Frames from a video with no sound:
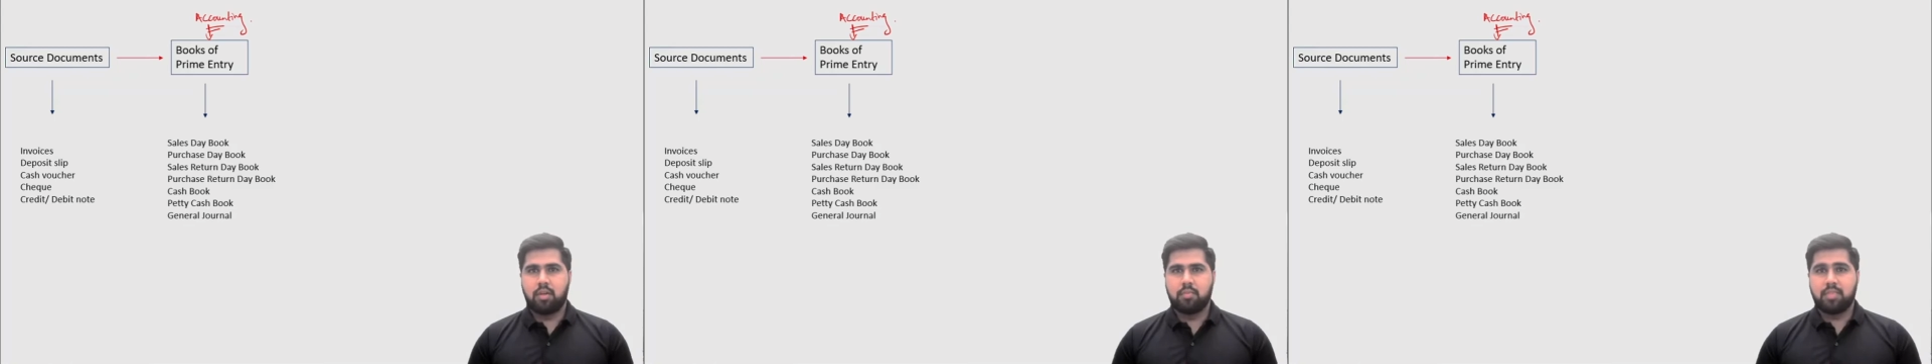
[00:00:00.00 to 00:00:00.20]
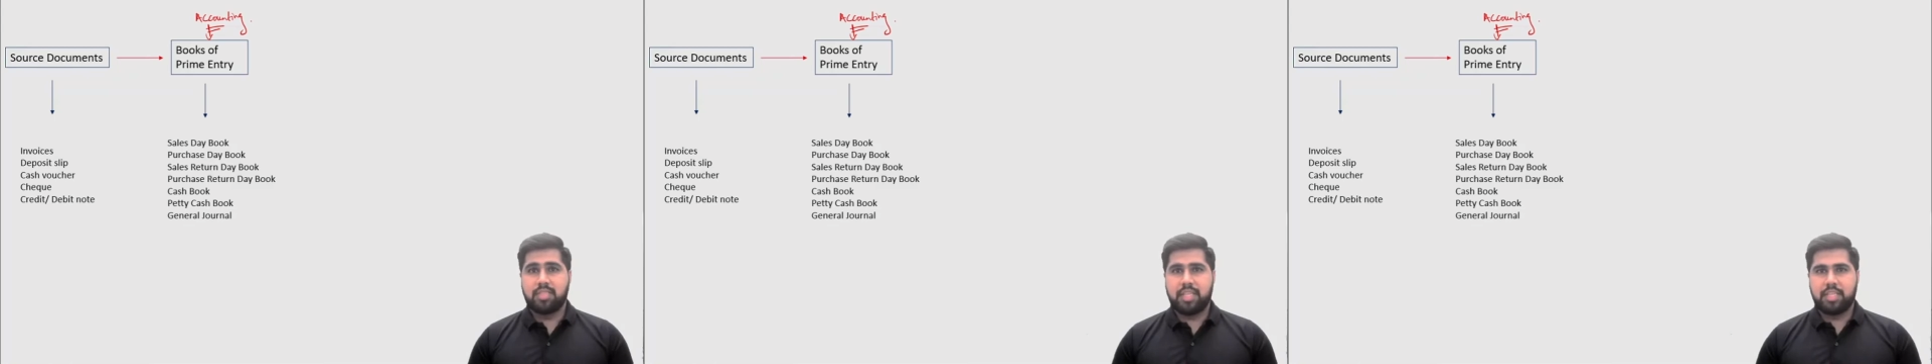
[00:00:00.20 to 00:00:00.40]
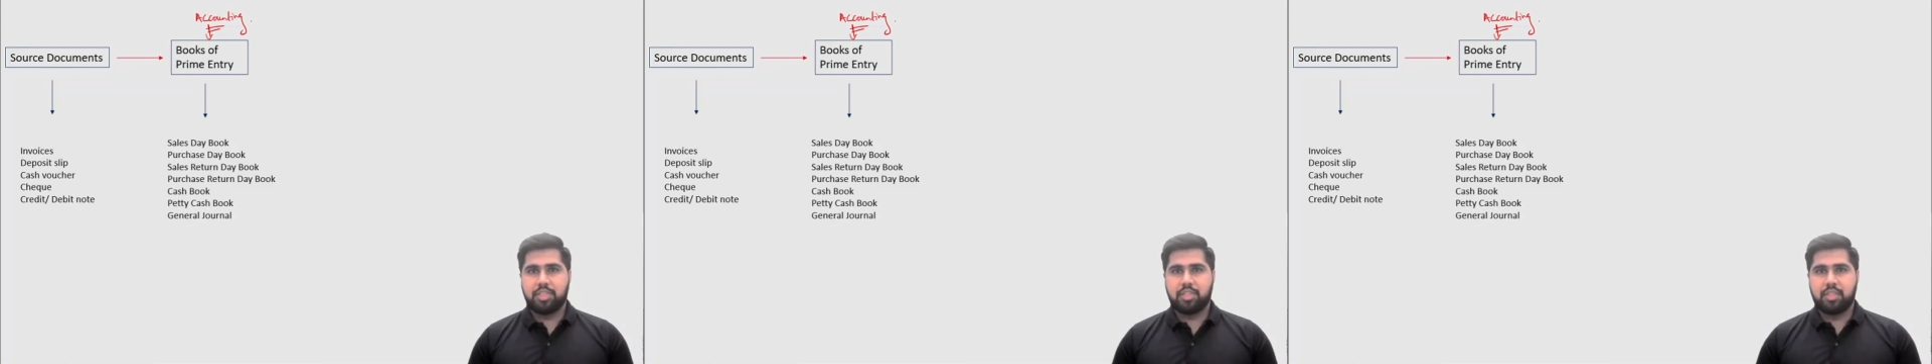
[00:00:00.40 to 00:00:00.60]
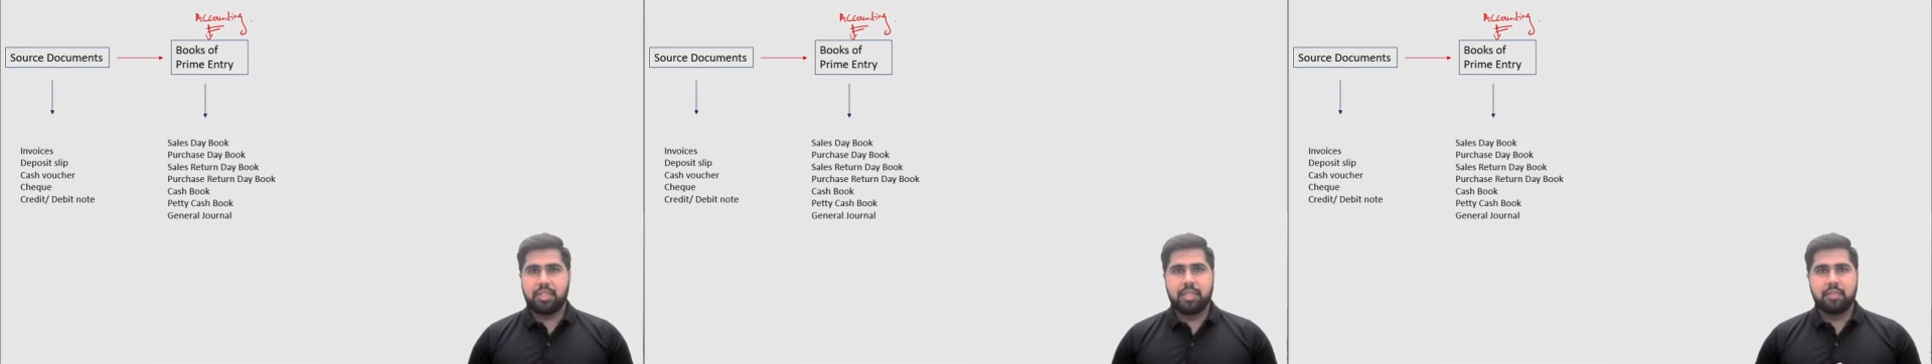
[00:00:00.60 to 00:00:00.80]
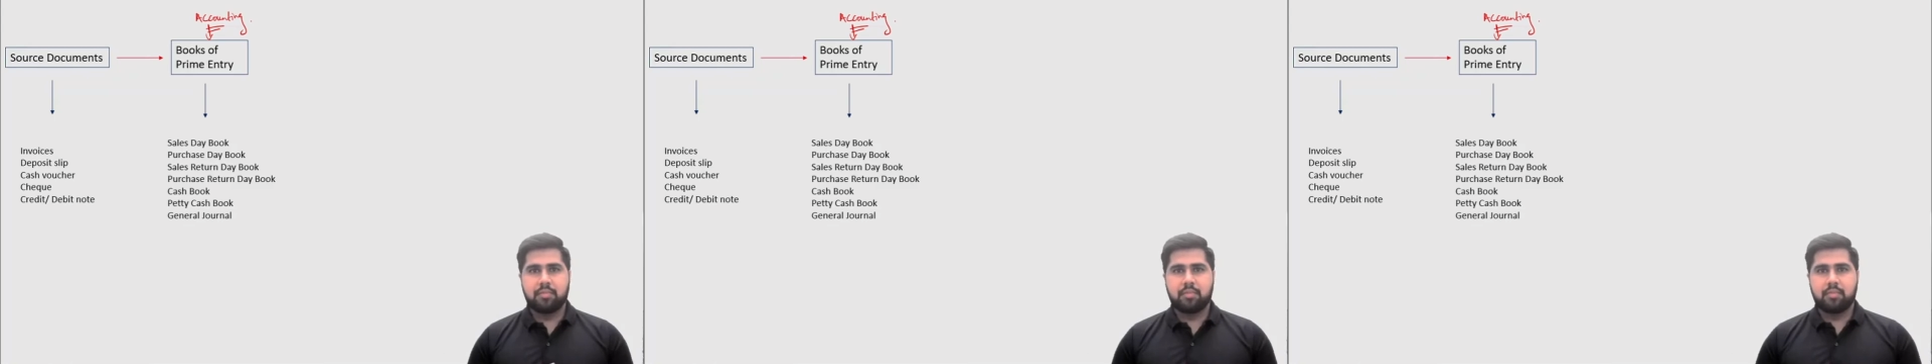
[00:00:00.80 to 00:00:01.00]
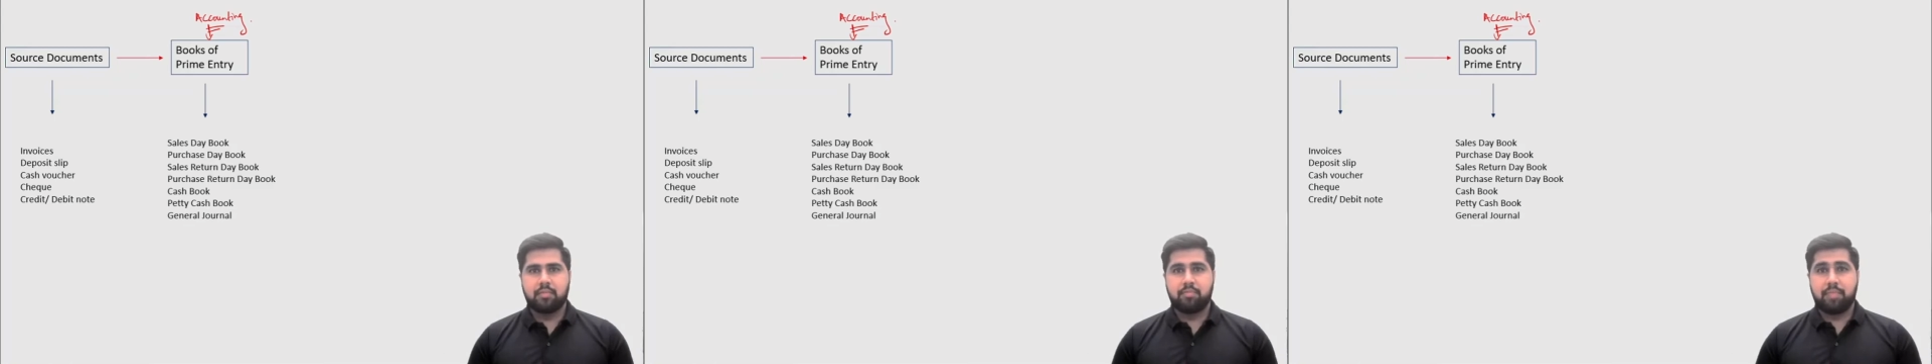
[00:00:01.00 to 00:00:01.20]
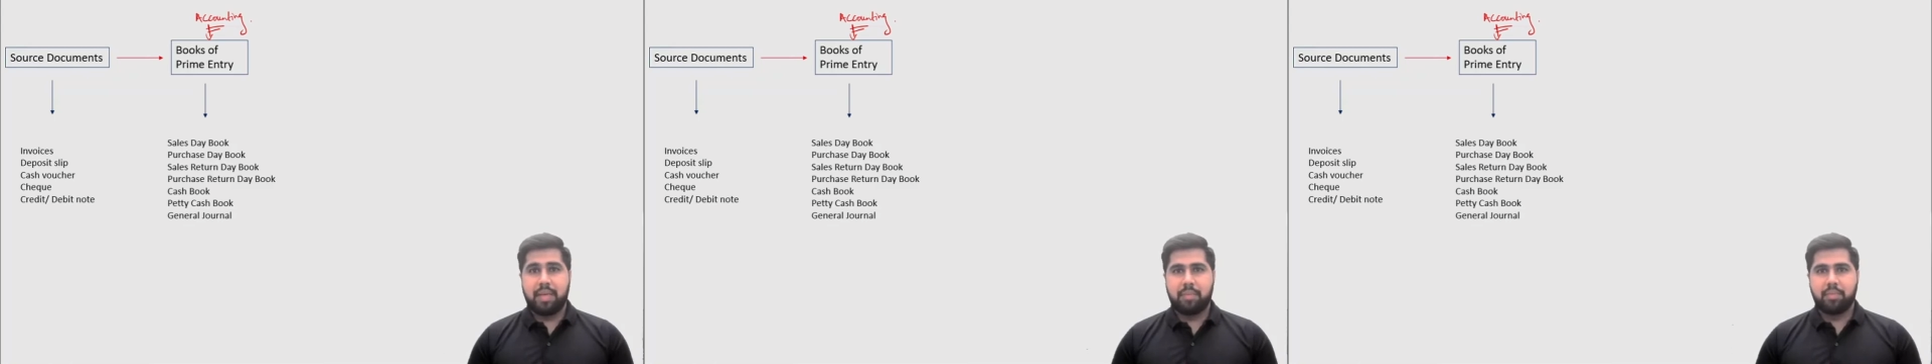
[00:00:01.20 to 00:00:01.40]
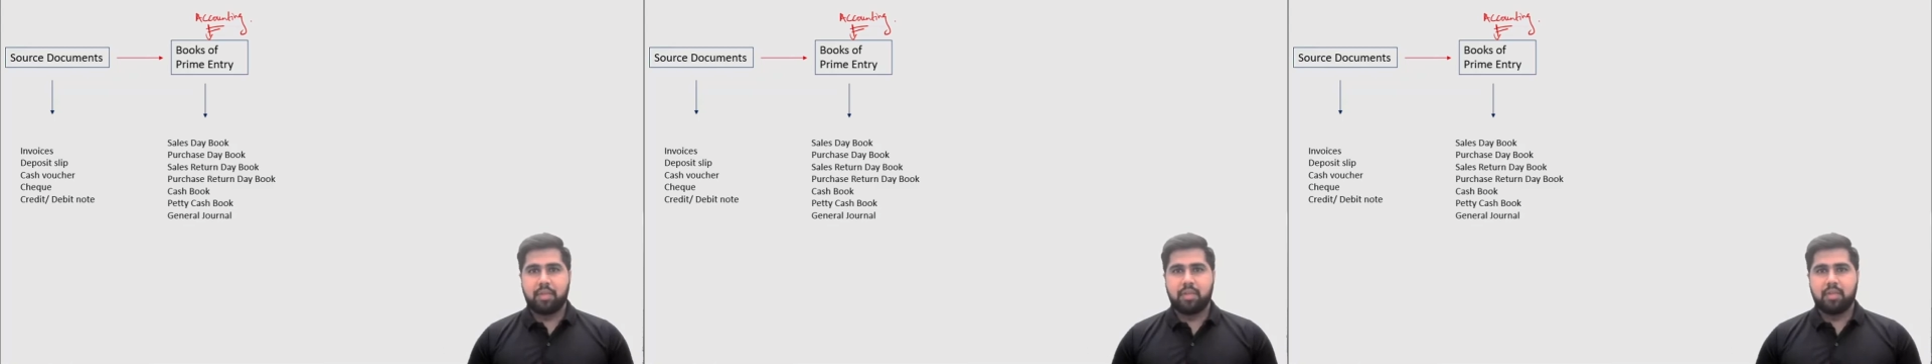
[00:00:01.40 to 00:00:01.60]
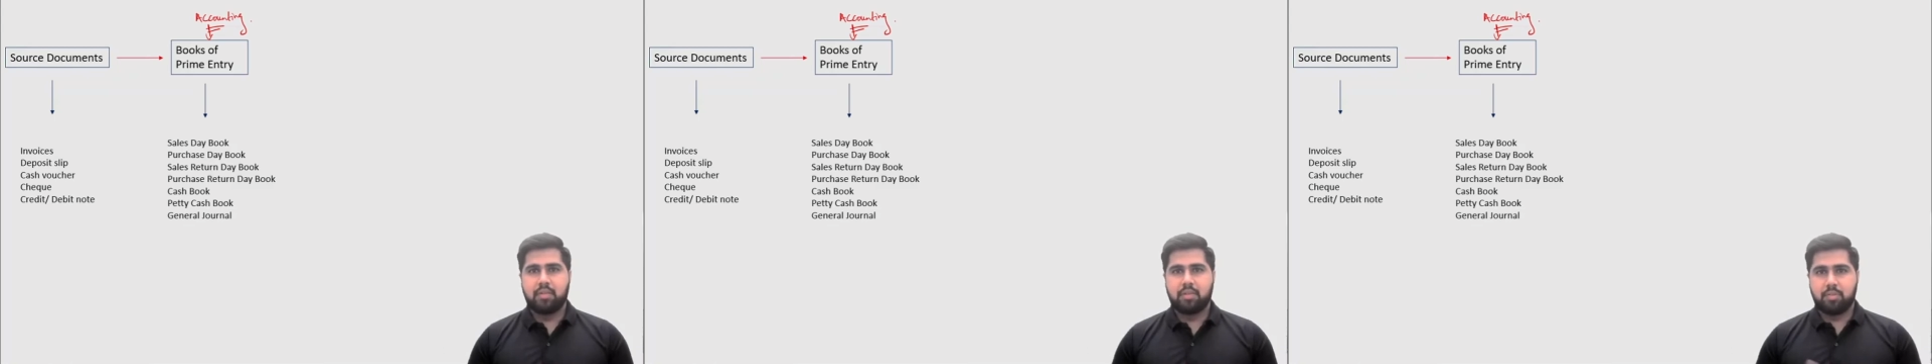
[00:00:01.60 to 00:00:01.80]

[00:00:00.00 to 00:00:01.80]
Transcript: stationery, paper